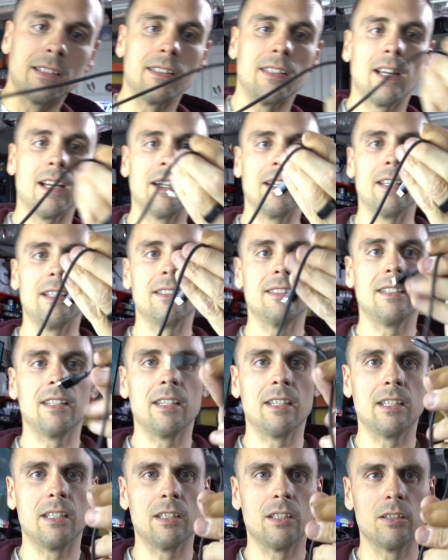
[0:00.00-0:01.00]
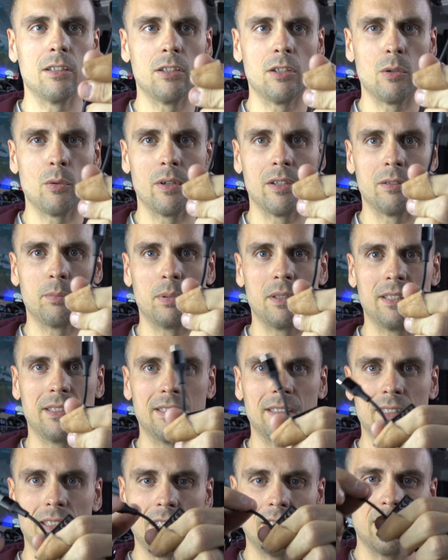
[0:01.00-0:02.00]
that it's a
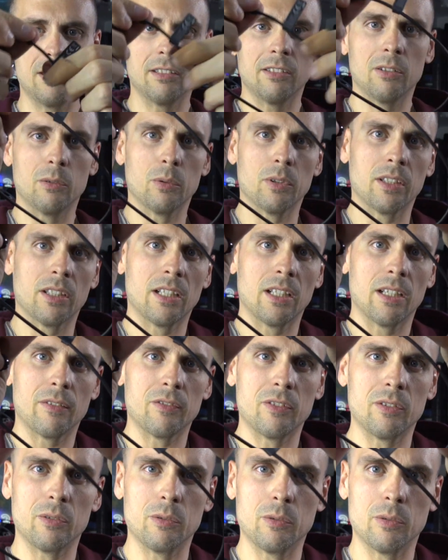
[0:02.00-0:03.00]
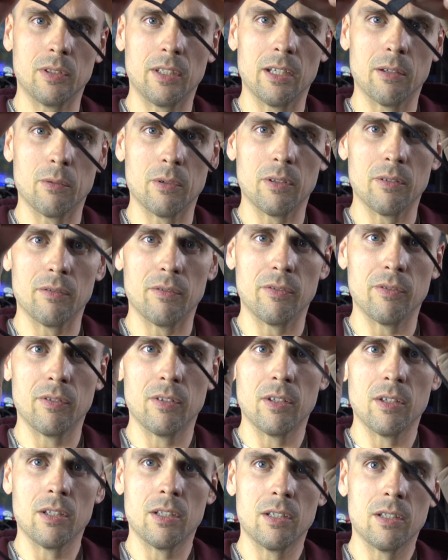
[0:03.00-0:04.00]
USB-C. So we're gonna have to get rid of
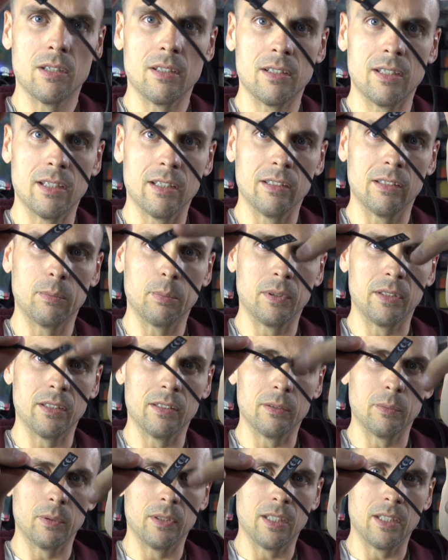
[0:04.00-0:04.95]
this because we